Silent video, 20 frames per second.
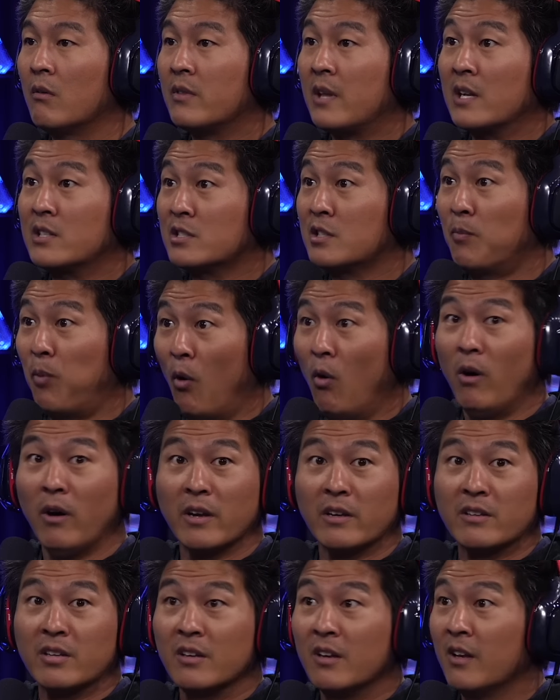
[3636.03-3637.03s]
That's the
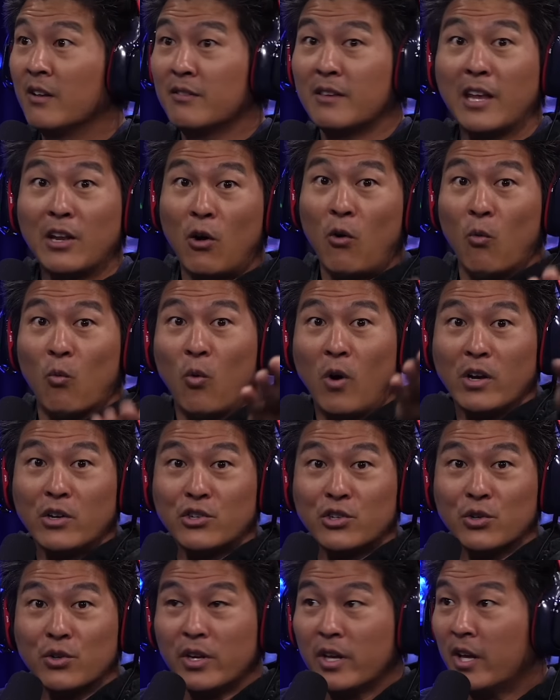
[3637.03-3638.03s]
point. They don't want
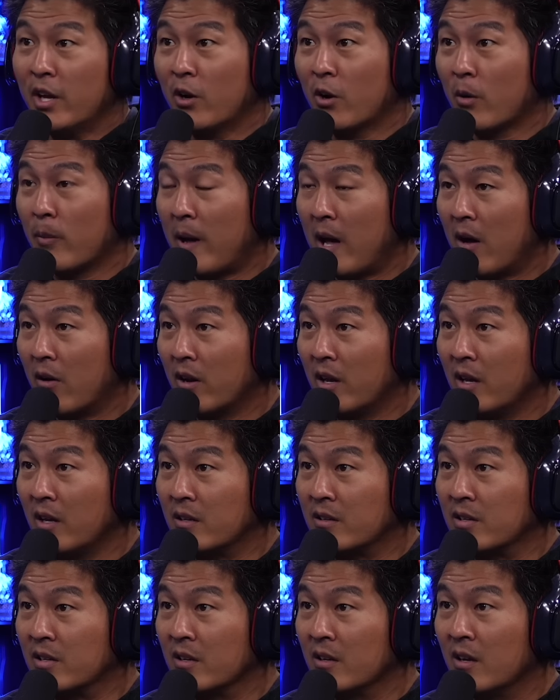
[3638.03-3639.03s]
you to hear about
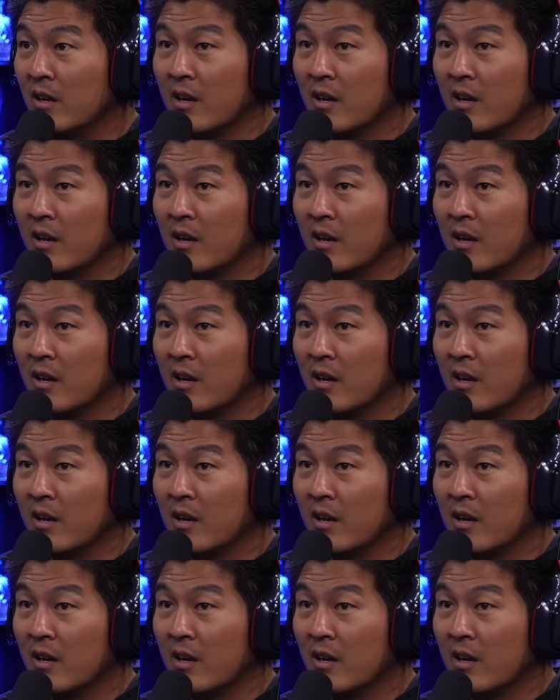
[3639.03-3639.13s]
it.